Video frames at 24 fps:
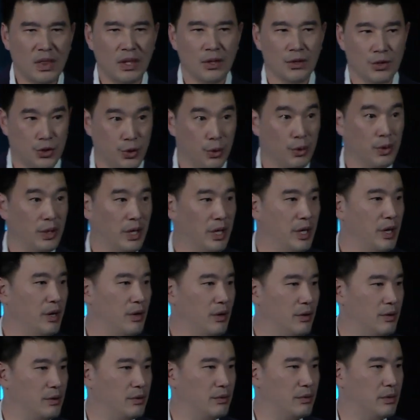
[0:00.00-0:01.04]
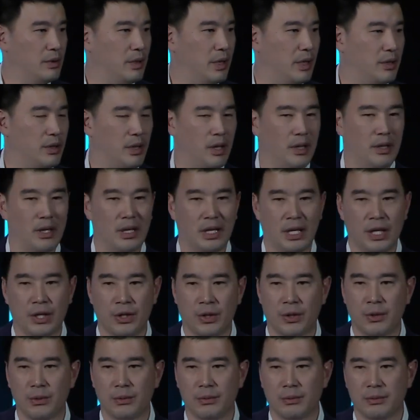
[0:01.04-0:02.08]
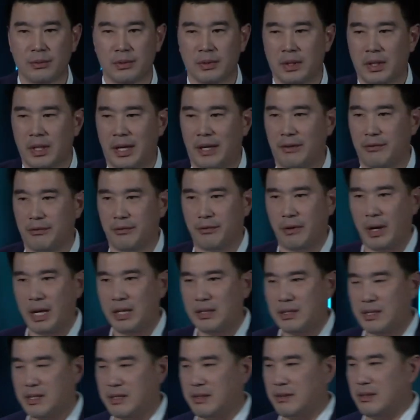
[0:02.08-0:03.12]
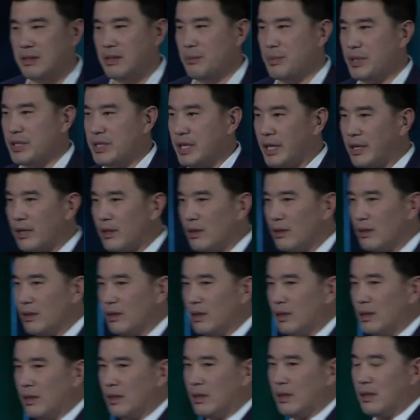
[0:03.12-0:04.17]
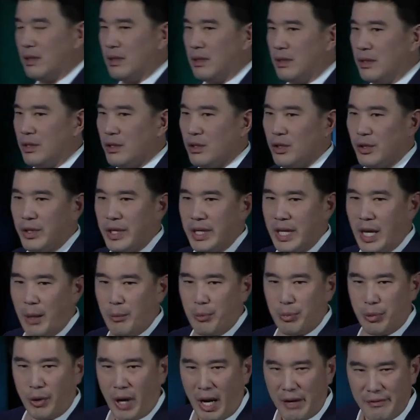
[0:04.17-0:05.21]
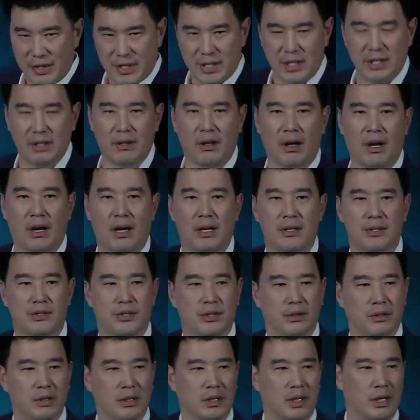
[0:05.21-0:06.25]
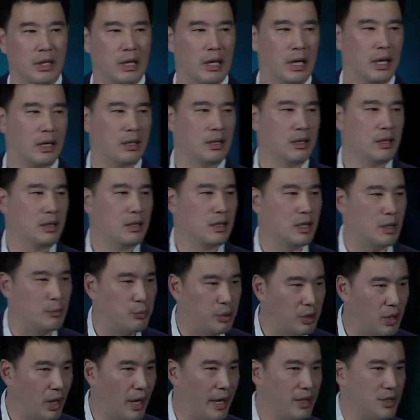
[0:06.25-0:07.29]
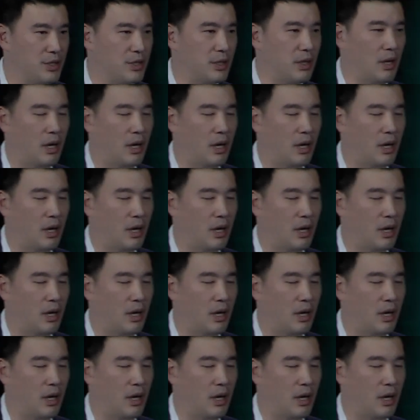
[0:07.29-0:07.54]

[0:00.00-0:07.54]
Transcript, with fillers: Certainly here in, in, in the E U, in France in particular, you're looking at privacy laws, you're looking at compliance